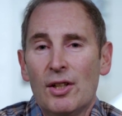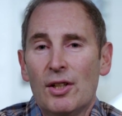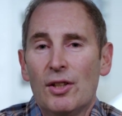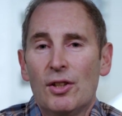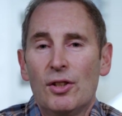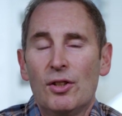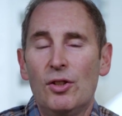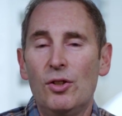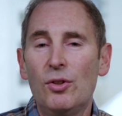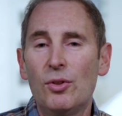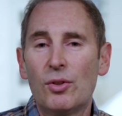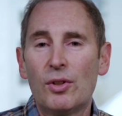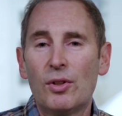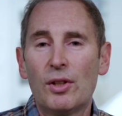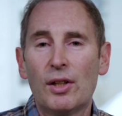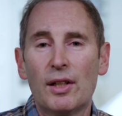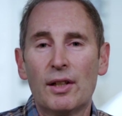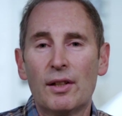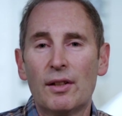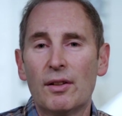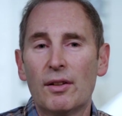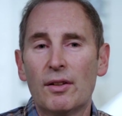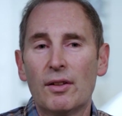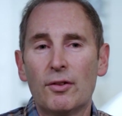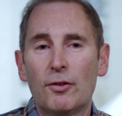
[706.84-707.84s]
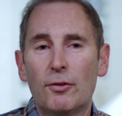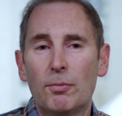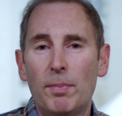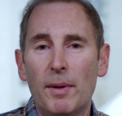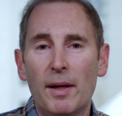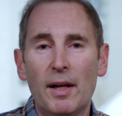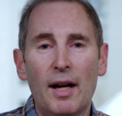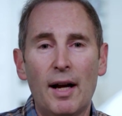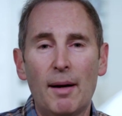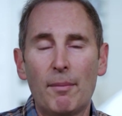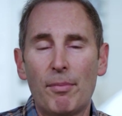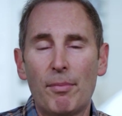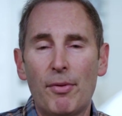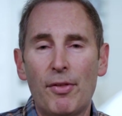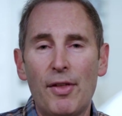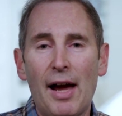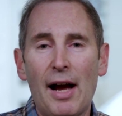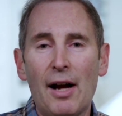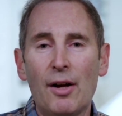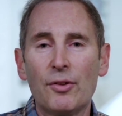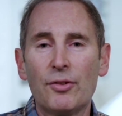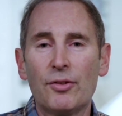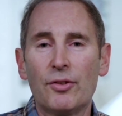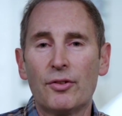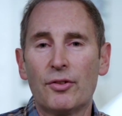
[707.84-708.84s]
you can spin up
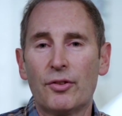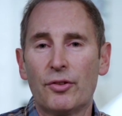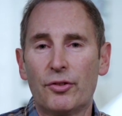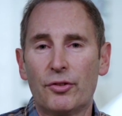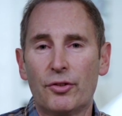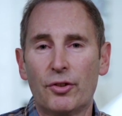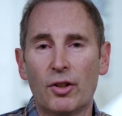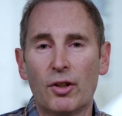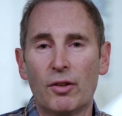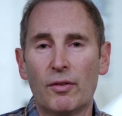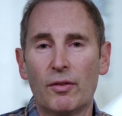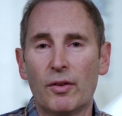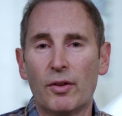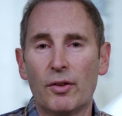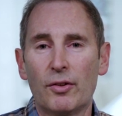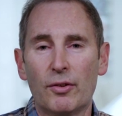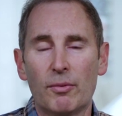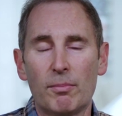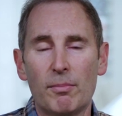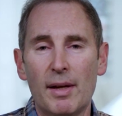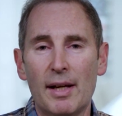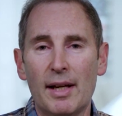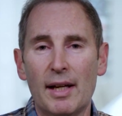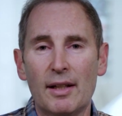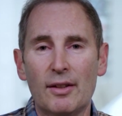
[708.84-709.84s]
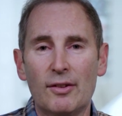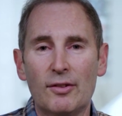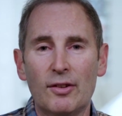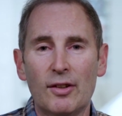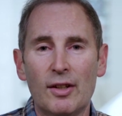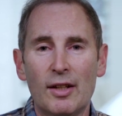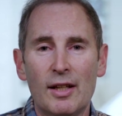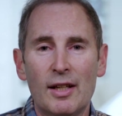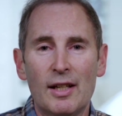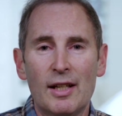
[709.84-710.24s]
thousands of servers in minutes.